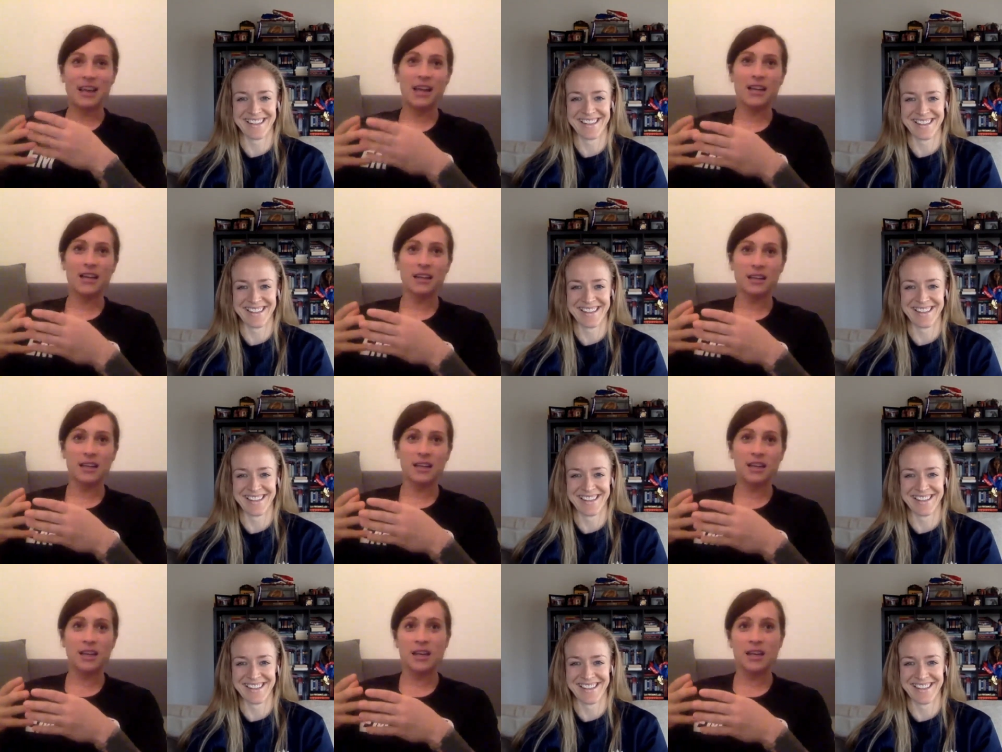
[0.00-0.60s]

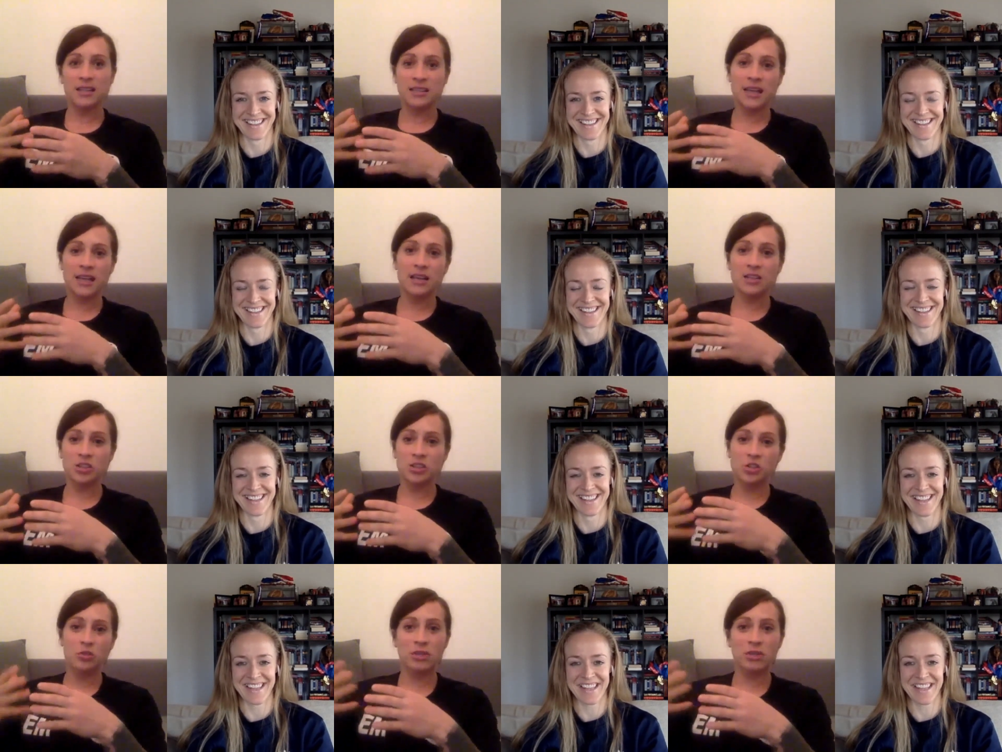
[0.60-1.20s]
Speaker 1: like it's
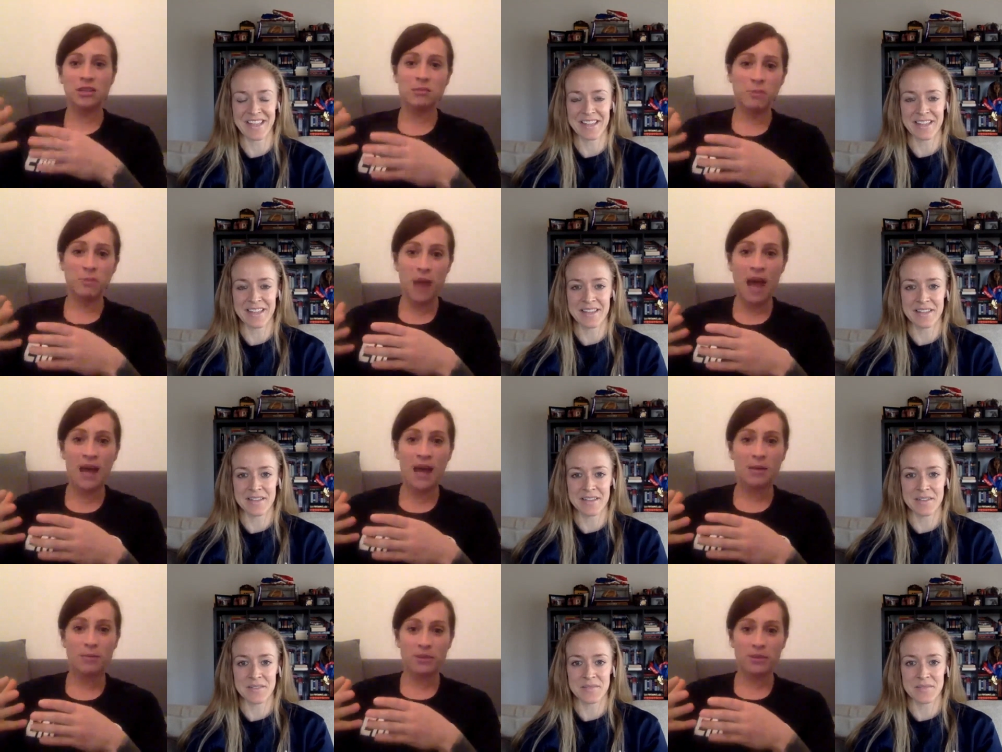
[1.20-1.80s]
not just you did
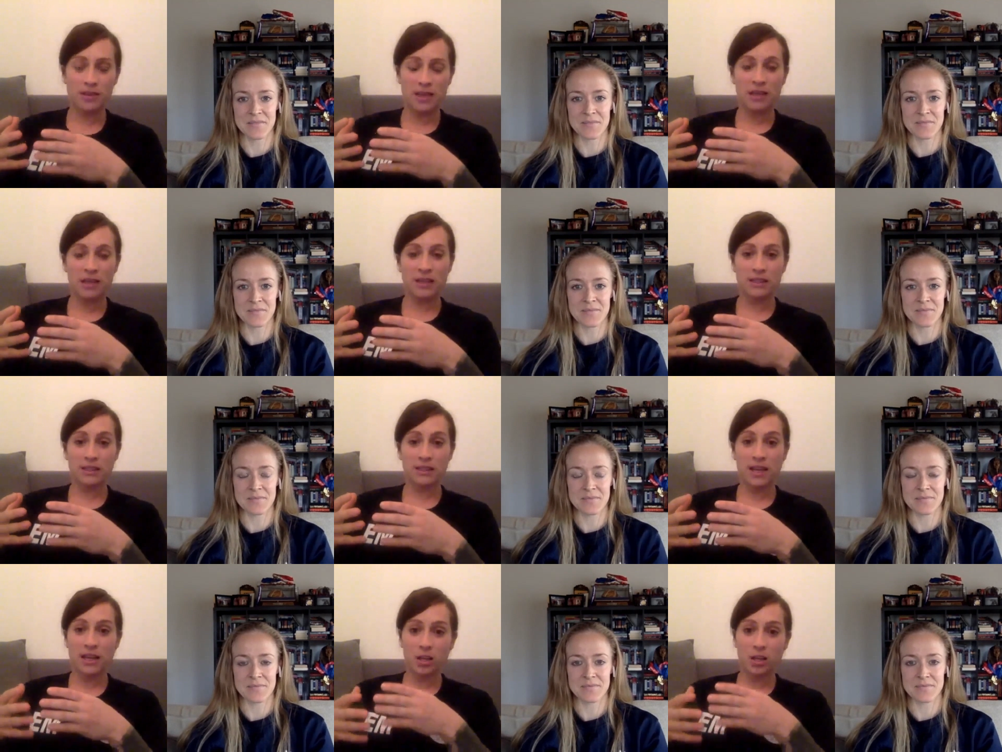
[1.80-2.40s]
bad, but then
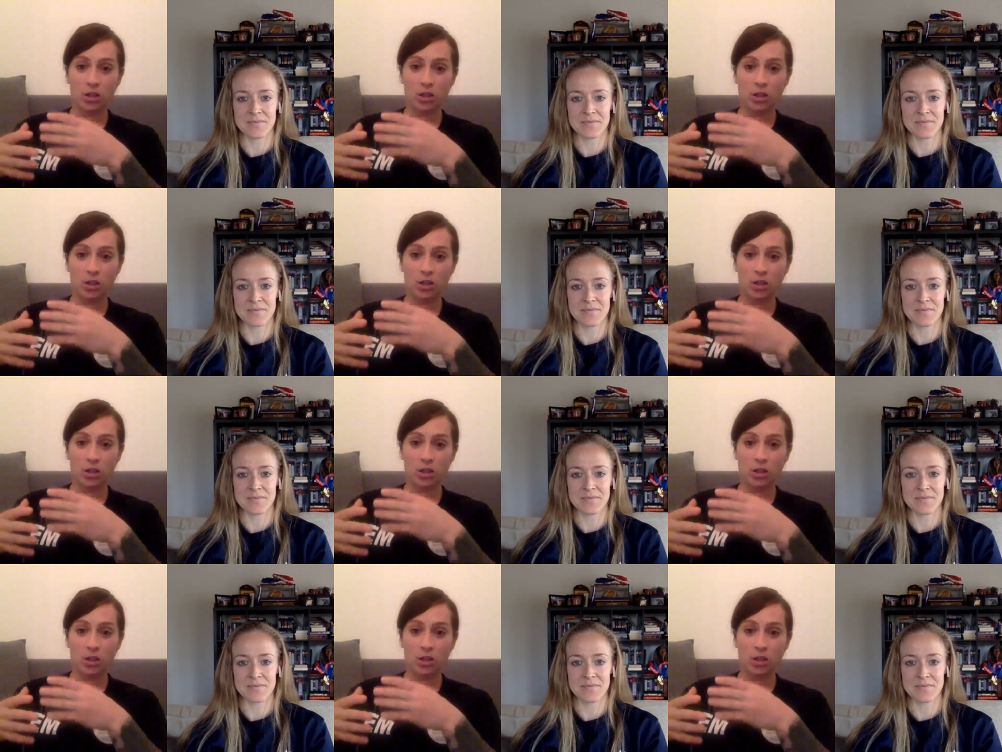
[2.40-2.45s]
it's